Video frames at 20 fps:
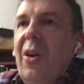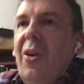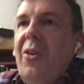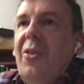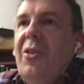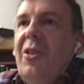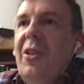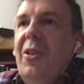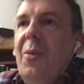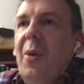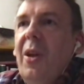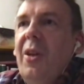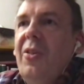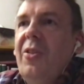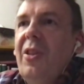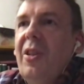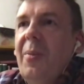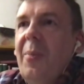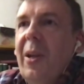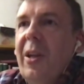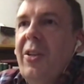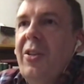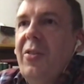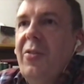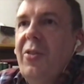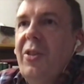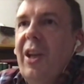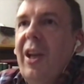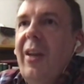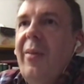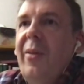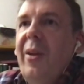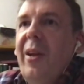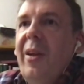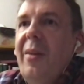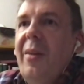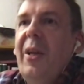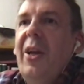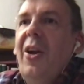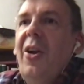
That because he dwells in a place of shame,